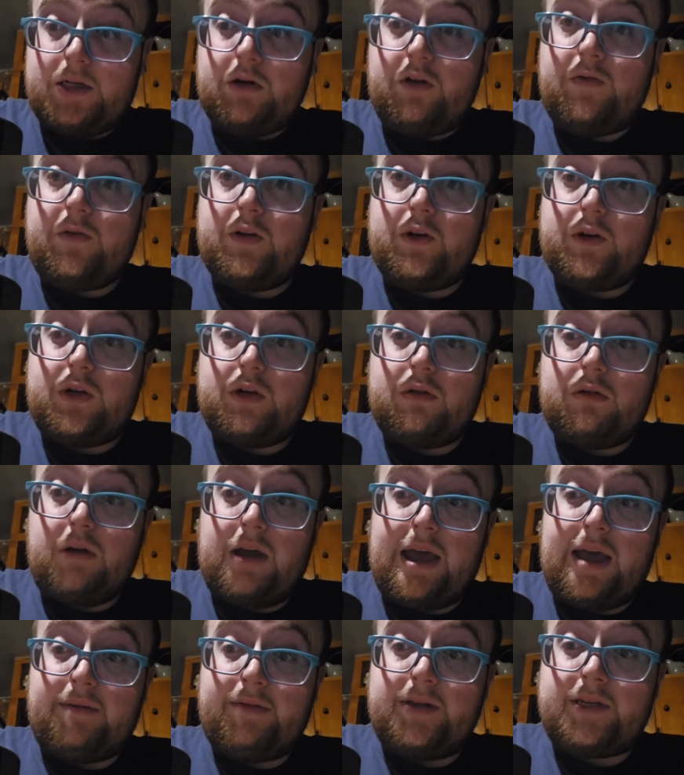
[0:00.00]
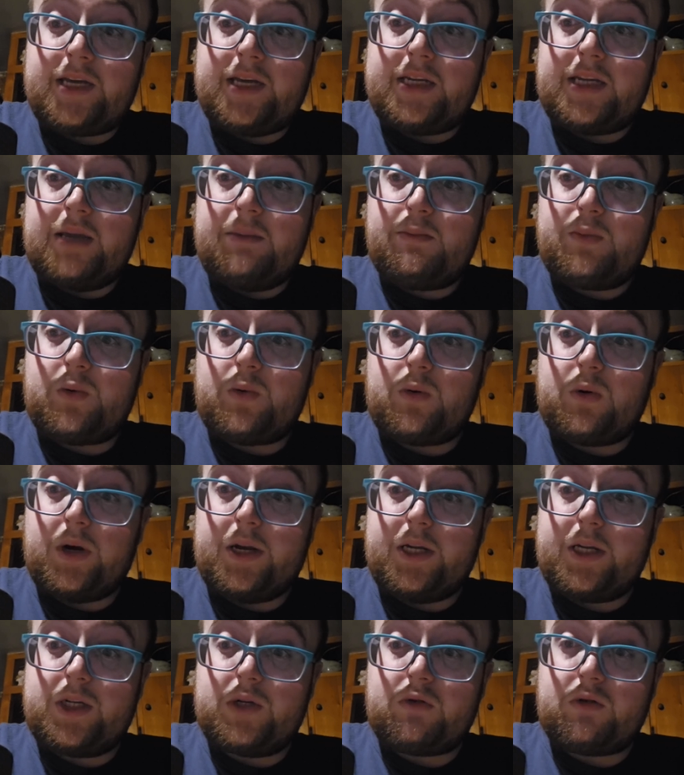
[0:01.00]
So if you do have this as a
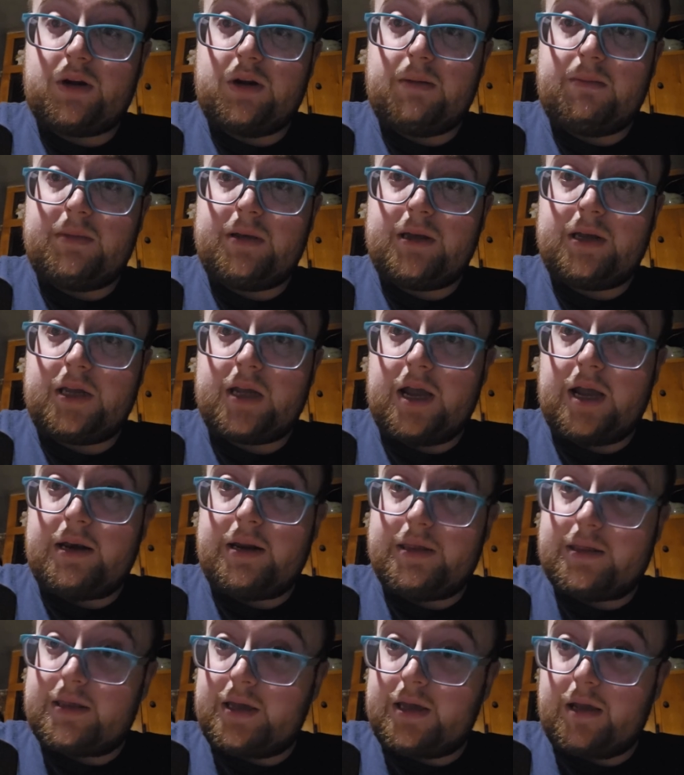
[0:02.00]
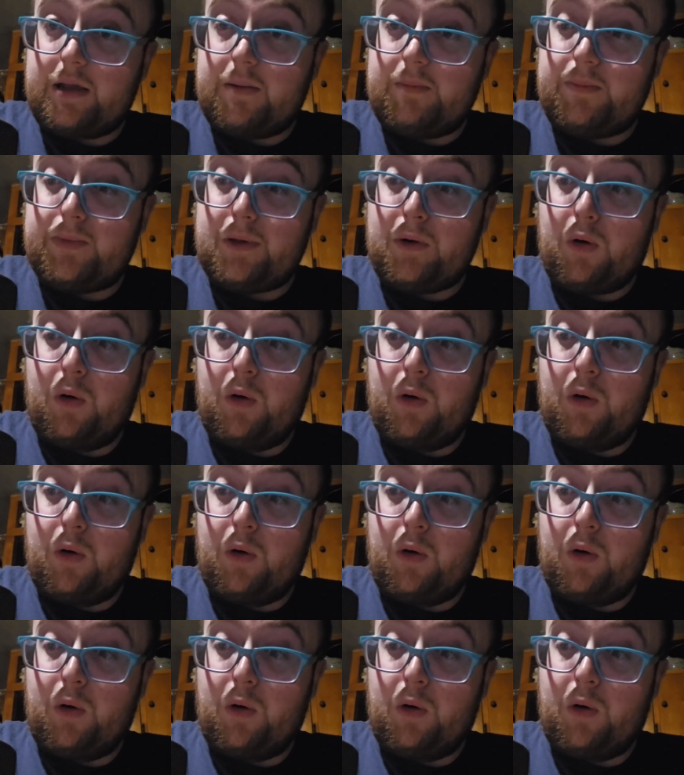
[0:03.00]
pre-stream kind of thing,